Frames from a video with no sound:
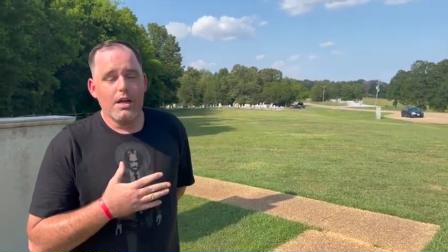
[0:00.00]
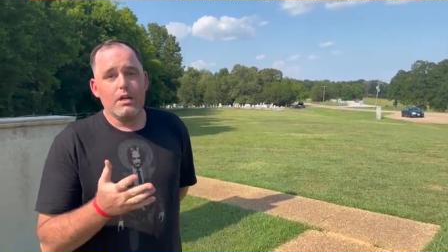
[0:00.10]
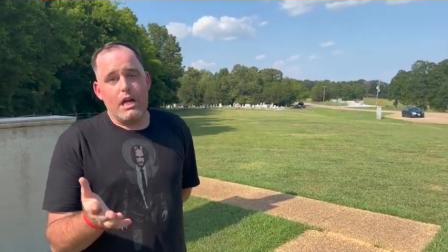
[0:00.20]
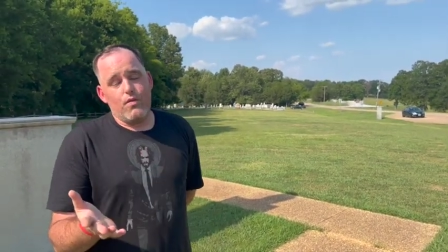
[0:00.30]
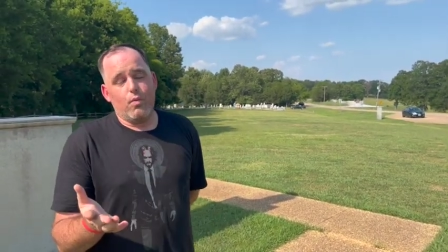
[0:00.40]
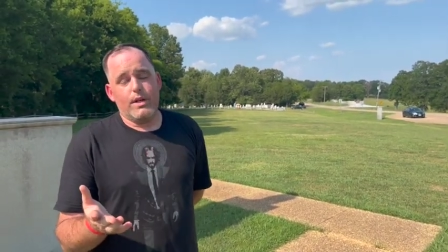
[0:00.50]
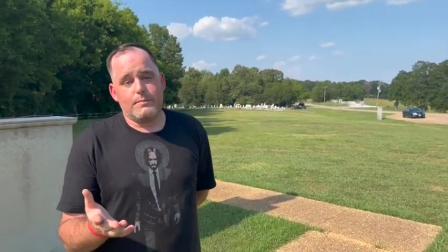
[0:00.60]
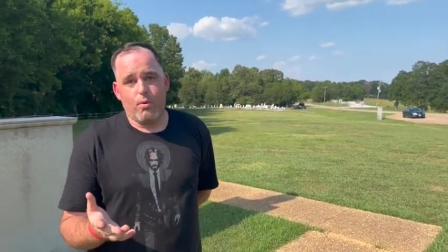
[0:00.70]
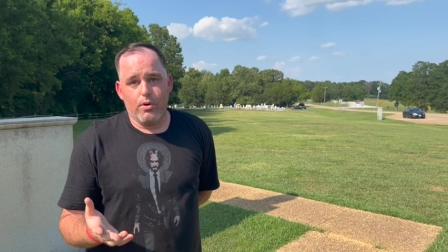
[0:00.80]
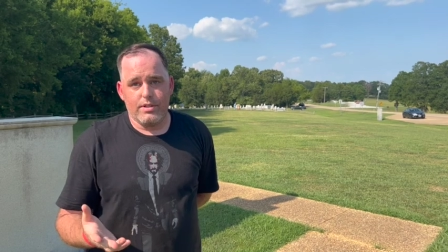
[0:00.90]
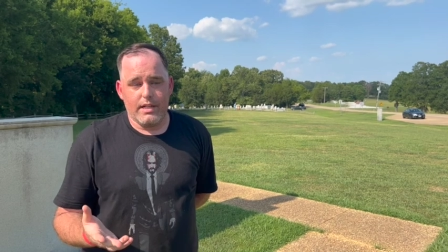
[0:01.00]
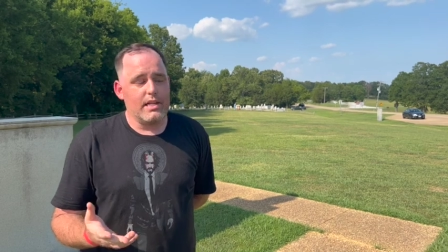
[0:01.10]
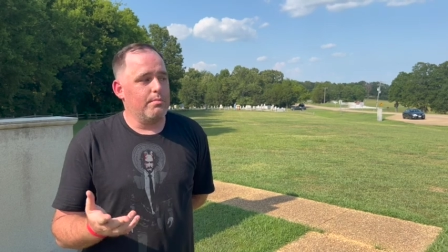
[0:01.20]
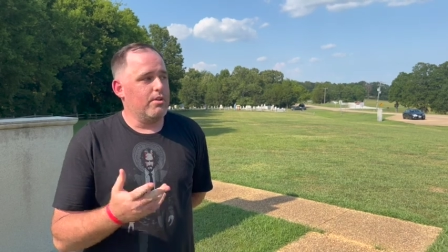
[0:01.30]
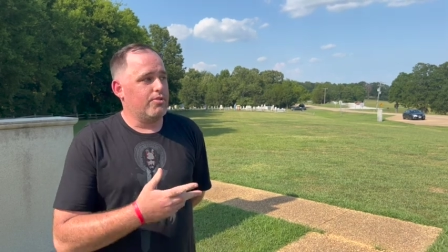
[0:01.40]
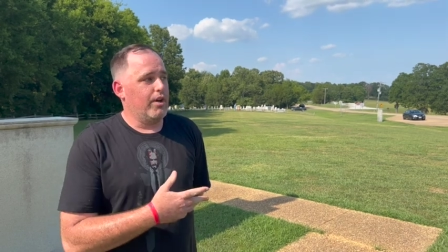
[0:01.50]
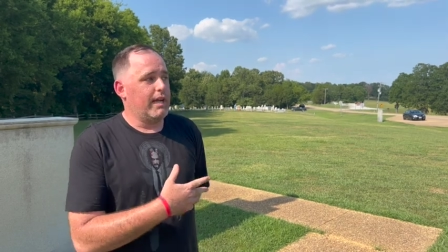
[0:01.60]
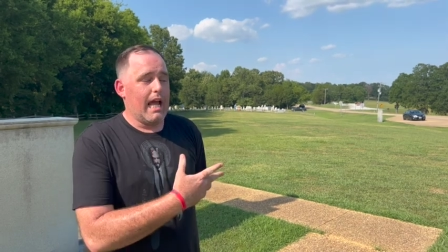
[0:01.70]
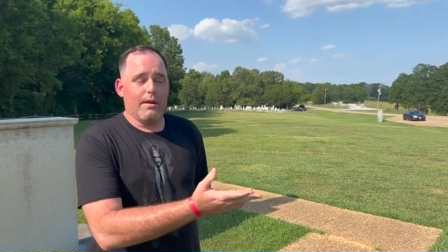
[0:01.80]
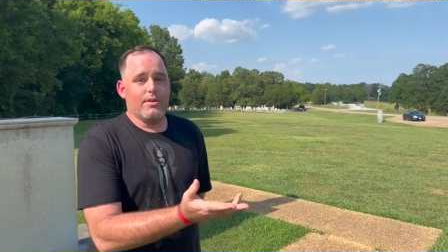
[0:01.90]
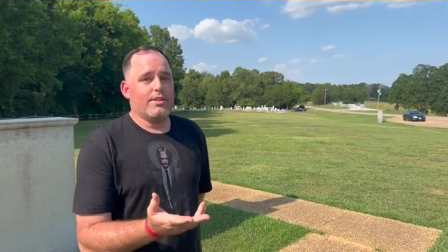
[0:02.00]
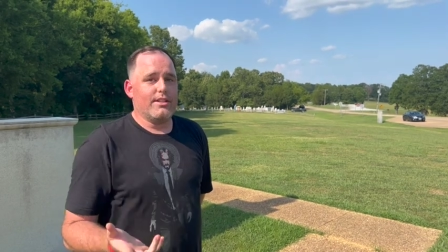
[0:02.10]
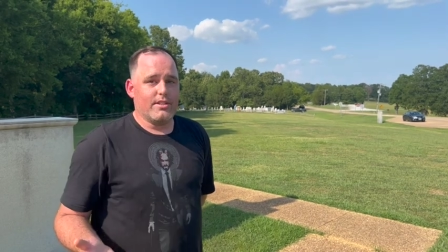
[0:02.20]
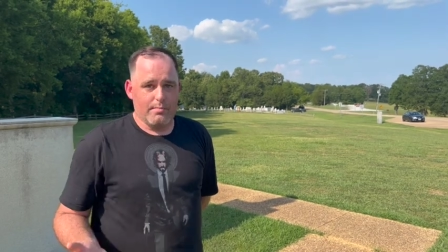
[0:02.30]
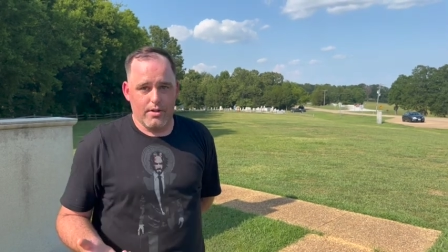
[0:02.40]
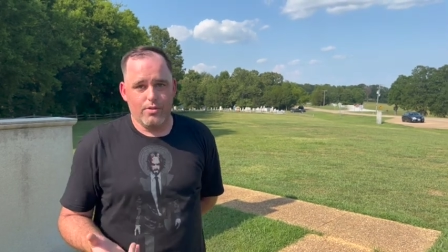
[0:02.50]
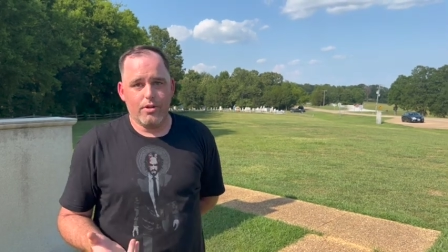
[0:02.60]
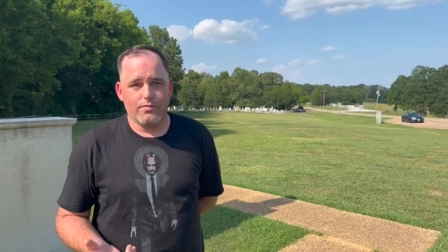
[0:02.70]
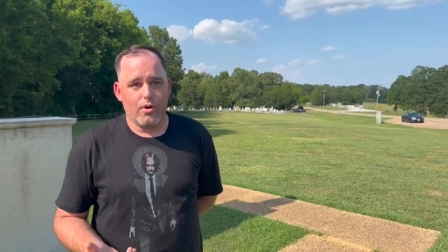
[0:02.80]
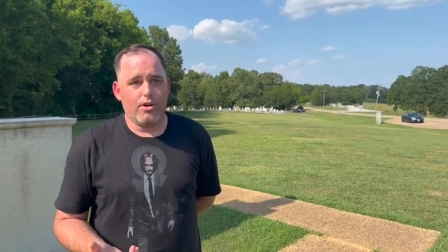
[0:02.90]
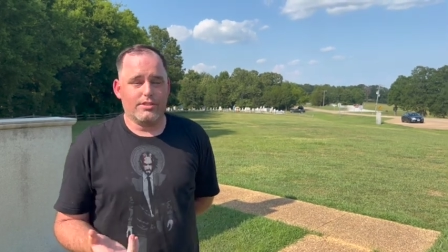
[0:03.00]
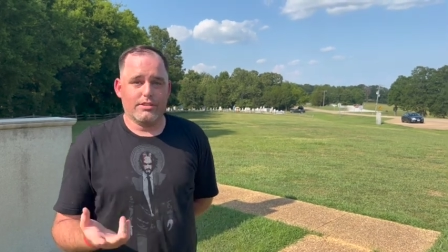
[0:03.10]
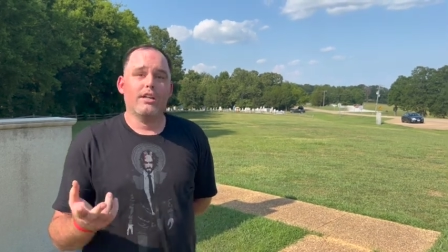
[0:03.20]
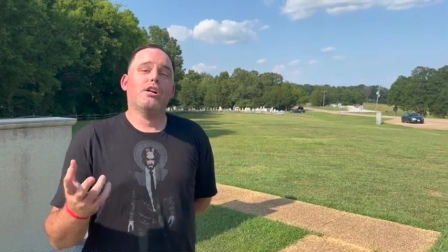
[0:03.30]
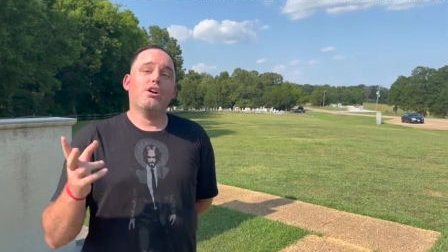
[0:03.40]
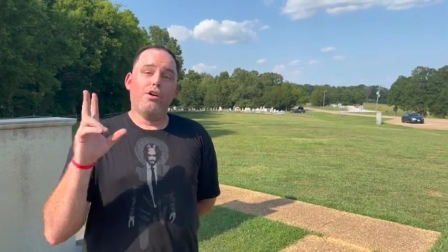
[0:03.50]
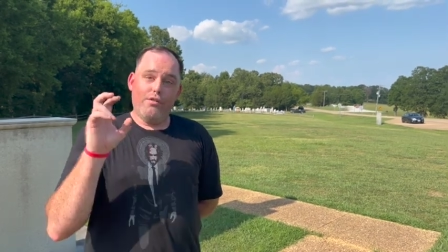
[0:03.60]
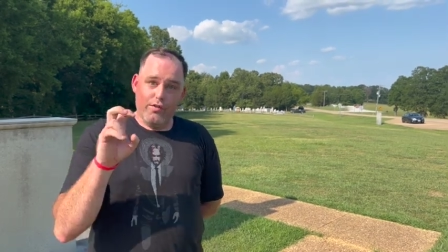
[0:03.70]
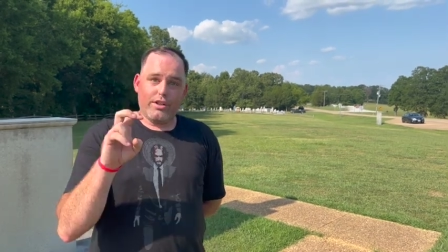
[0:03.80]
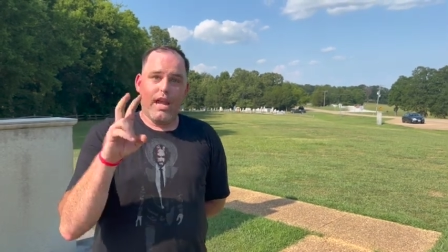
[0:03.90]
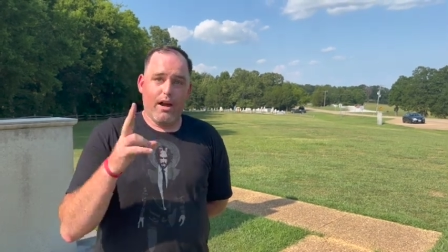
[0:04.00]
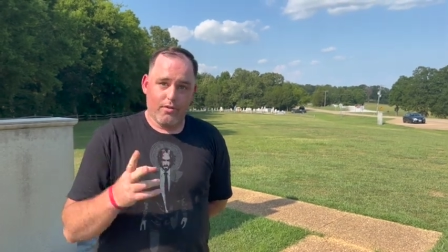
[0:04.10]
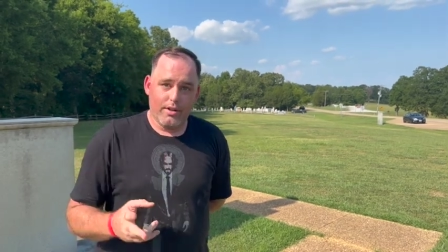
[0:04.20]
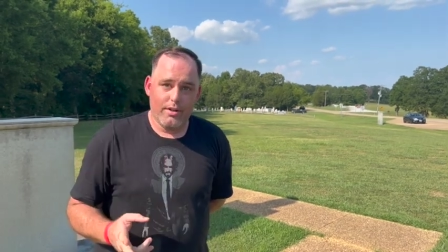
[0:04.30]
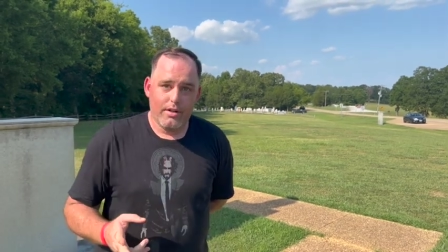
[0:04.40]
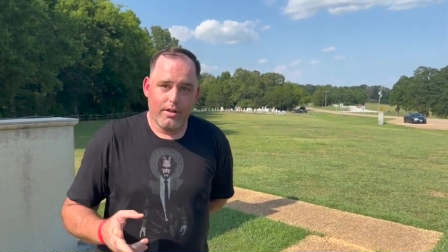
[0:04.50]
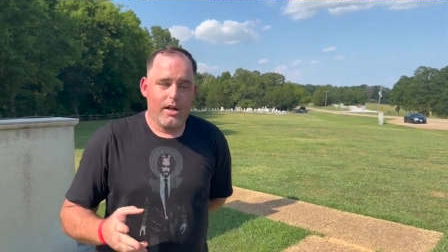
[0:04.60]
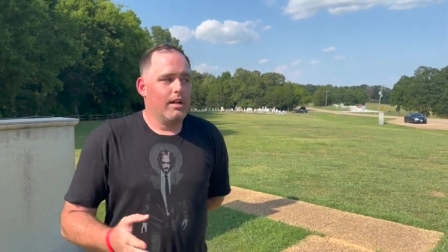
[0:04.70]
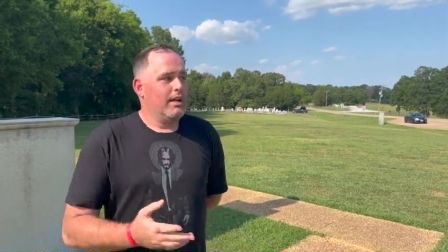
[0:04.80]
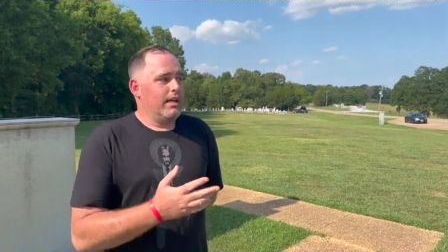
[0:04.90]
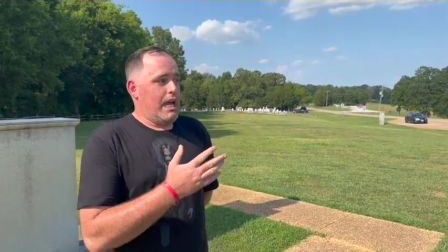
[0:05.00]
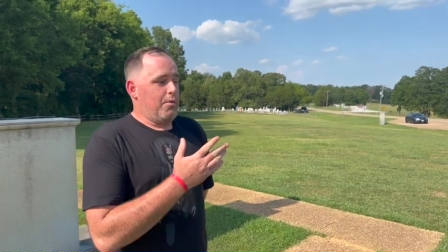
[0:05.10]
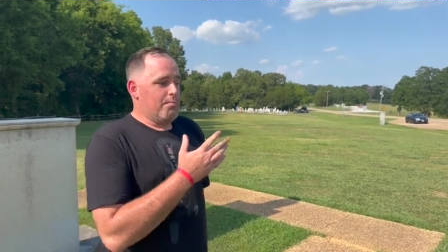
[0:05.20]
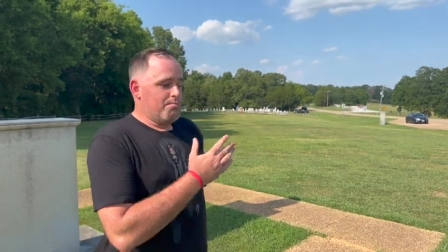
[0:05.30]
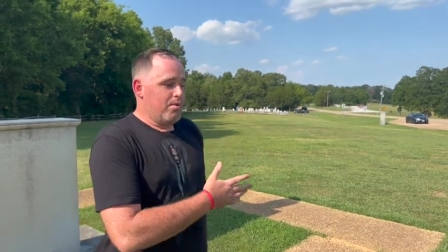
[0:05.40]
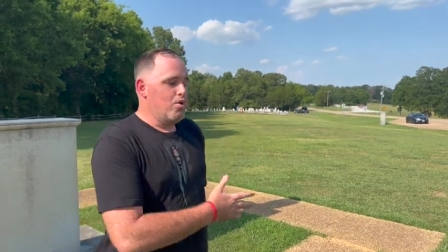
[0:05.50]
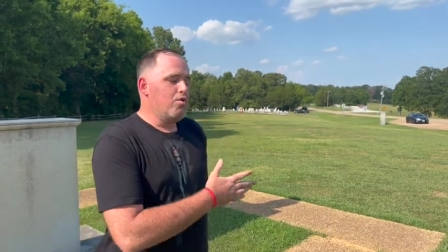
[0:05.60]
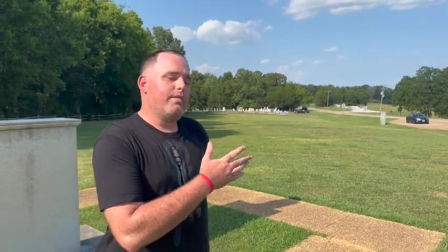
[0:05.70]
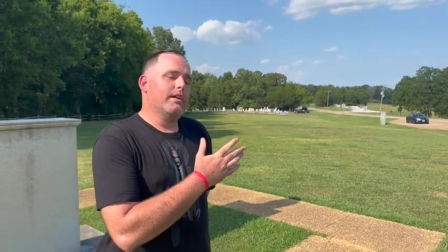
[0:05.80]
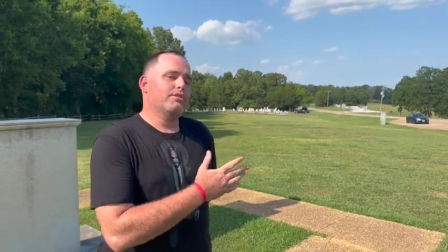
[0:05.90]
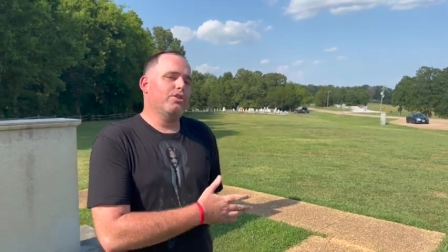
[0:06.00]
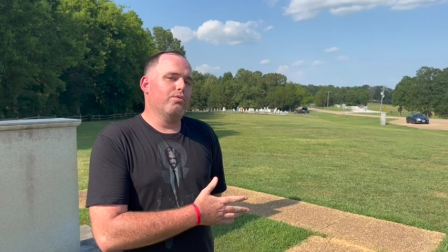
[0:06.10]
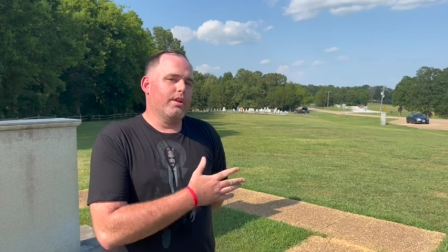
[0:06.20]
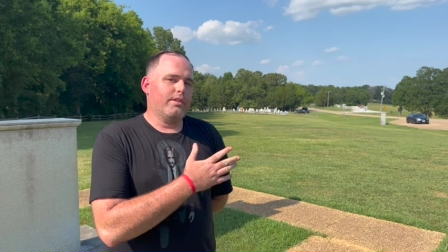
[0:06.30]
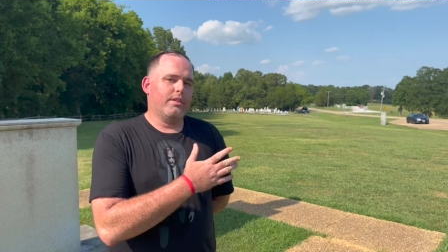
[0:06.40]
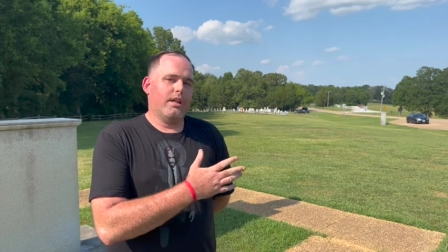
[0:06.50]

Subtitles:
Even West Point today, the military academy, teaches about General Forrest's foot cavalry. He would move his unit